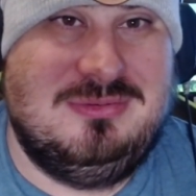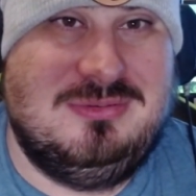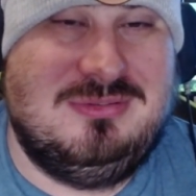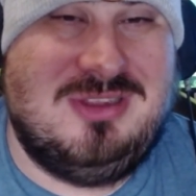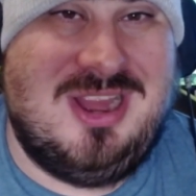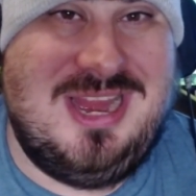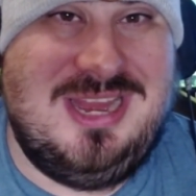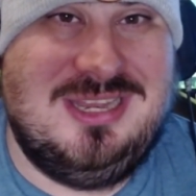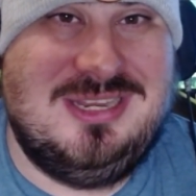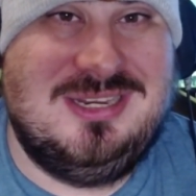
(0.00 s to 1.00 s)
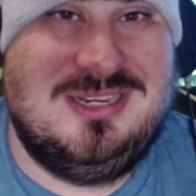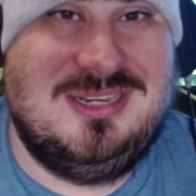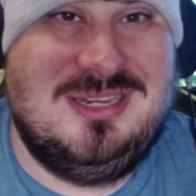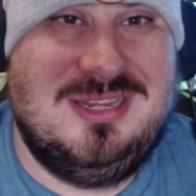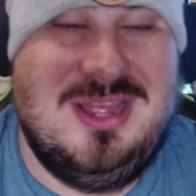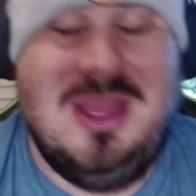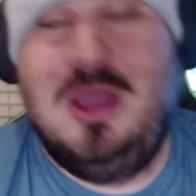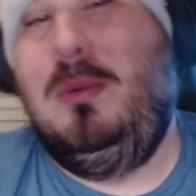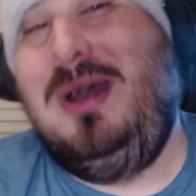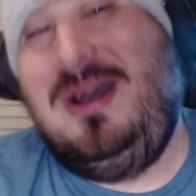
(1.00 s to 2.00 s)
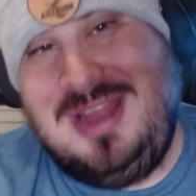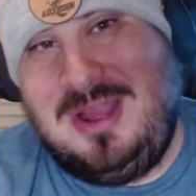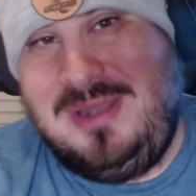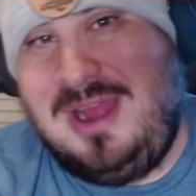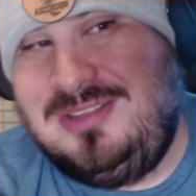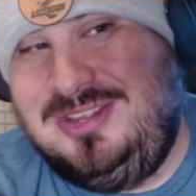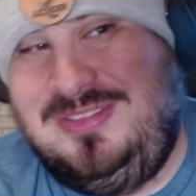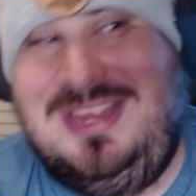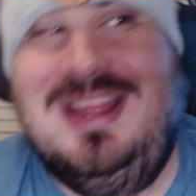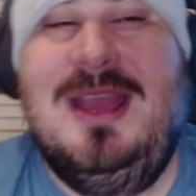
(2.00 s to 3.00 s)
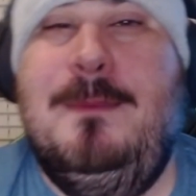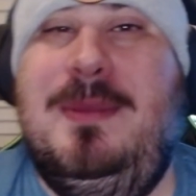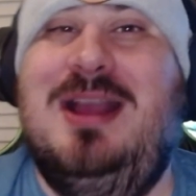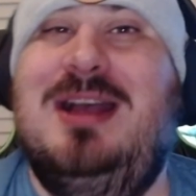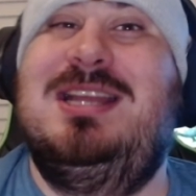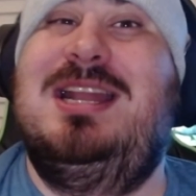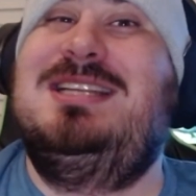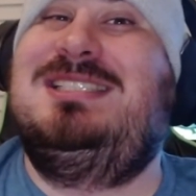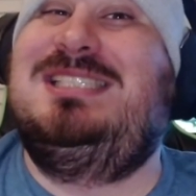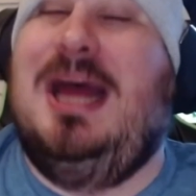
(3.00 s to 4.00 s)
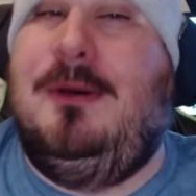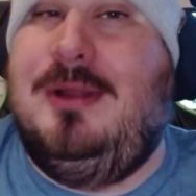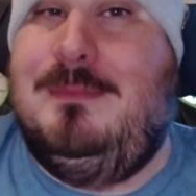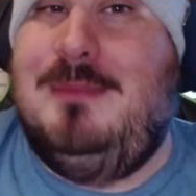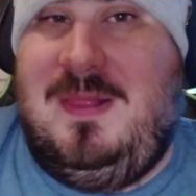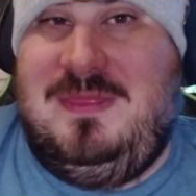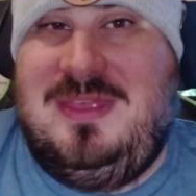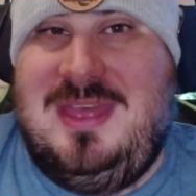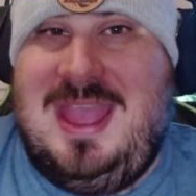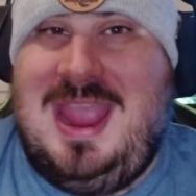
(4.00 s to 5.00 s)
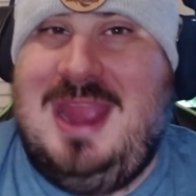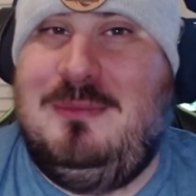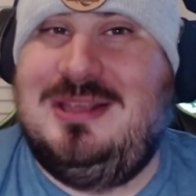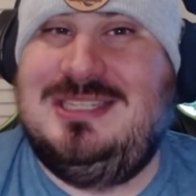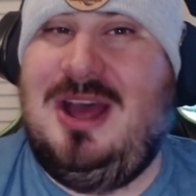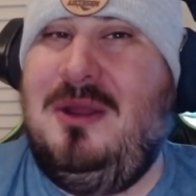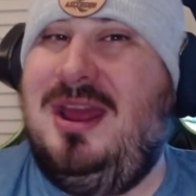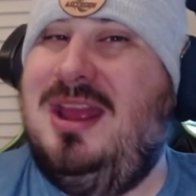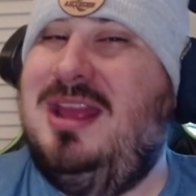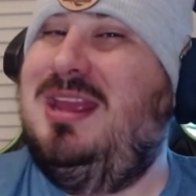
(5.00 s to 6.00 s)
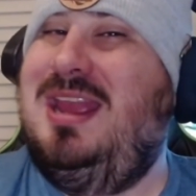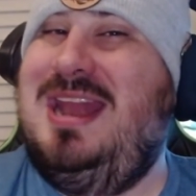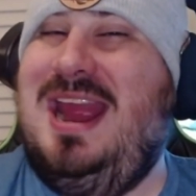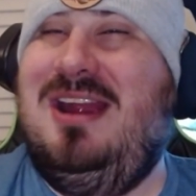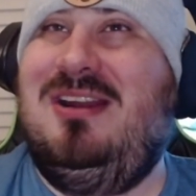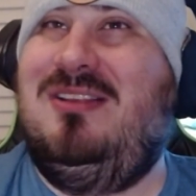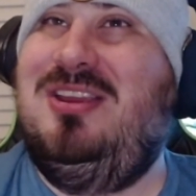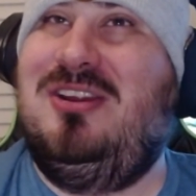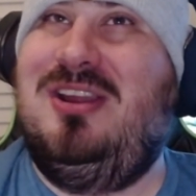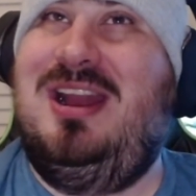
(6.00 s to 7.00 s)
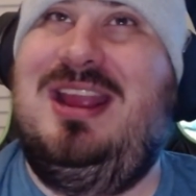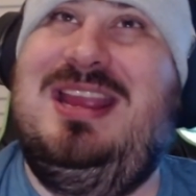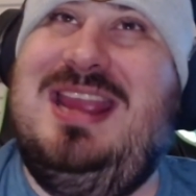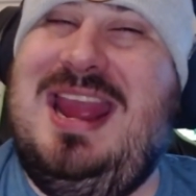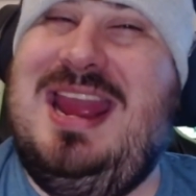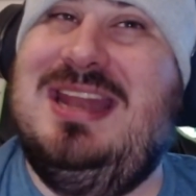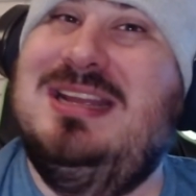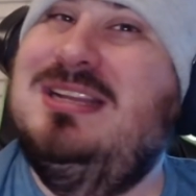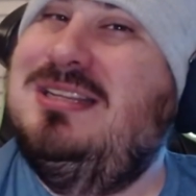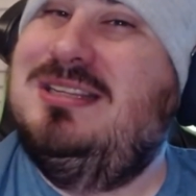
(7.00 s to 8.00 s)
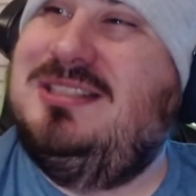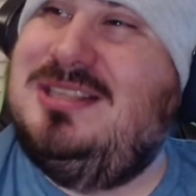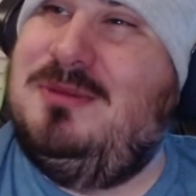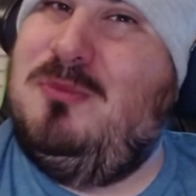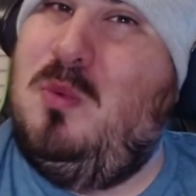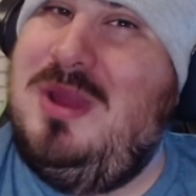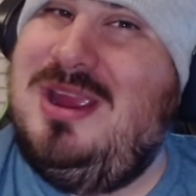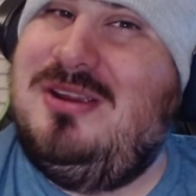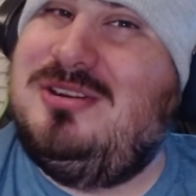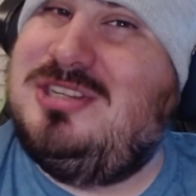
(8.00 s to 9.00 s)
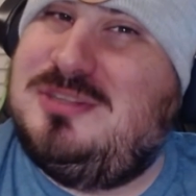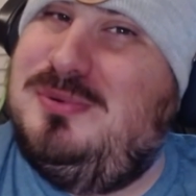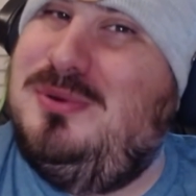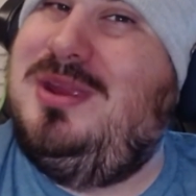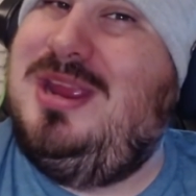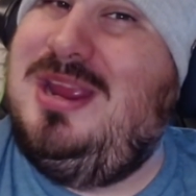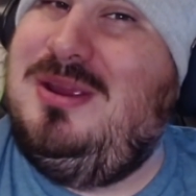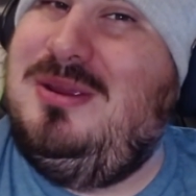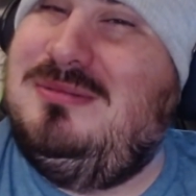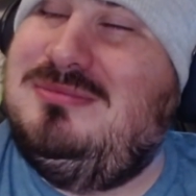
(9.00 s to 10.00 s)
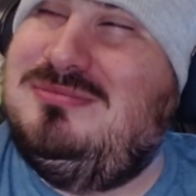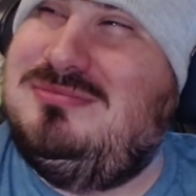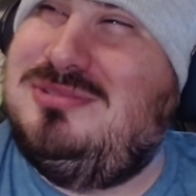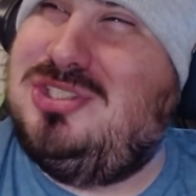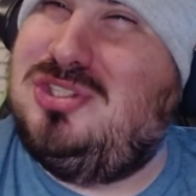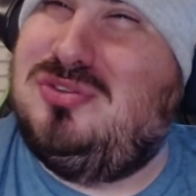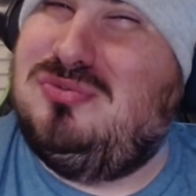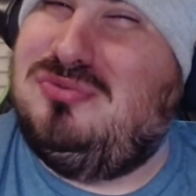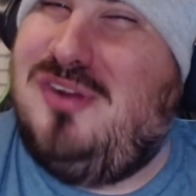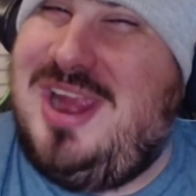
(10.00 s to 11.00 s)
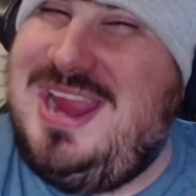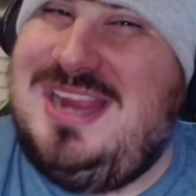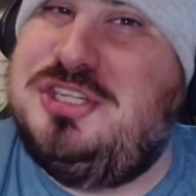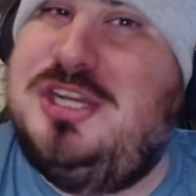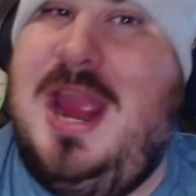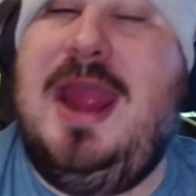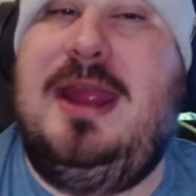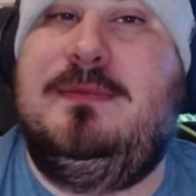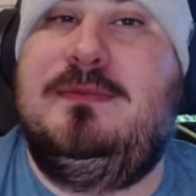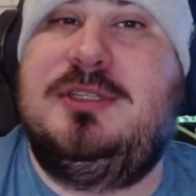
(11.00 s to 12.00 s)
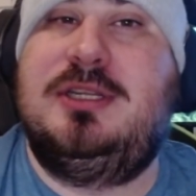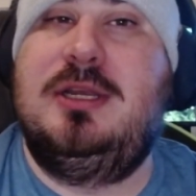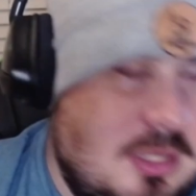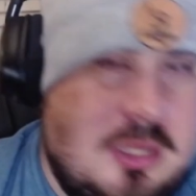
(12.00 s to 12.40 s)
Right? Well, no, not really, because it is Zelda month. And with Zelda, inherently, you're gonna get some weird, spooky, strange games.